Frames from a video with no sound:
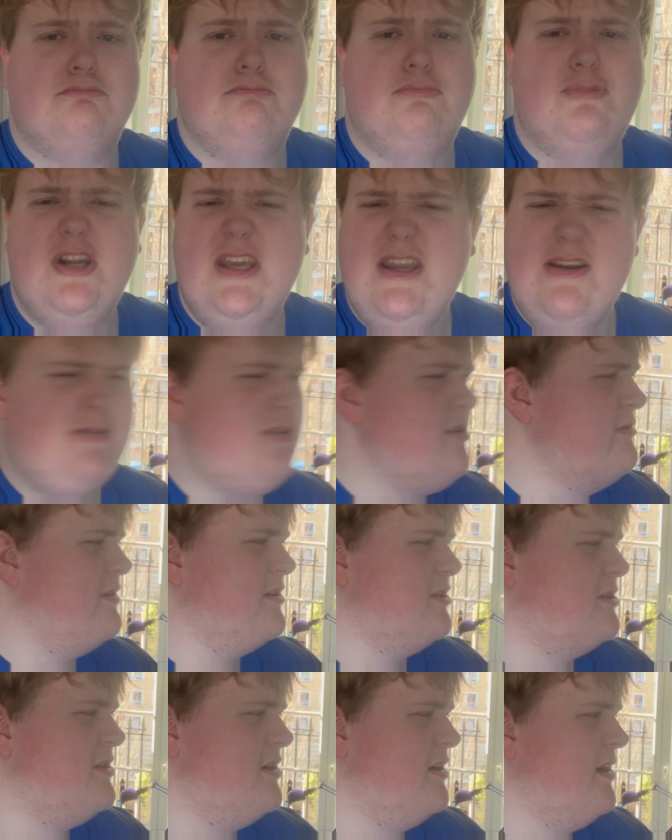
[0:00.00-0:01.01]
What are you doing,
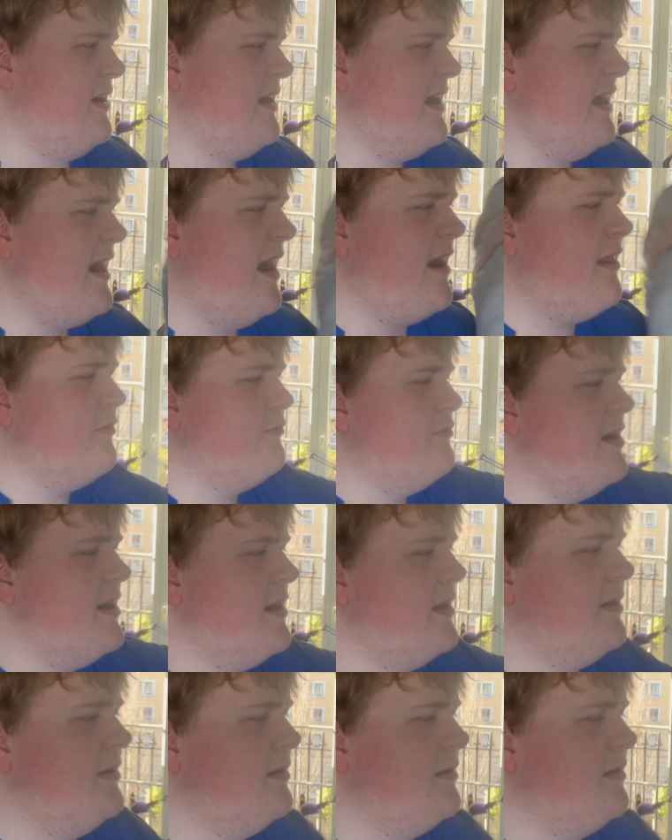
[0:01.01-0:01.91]
Shark? Get out of the way.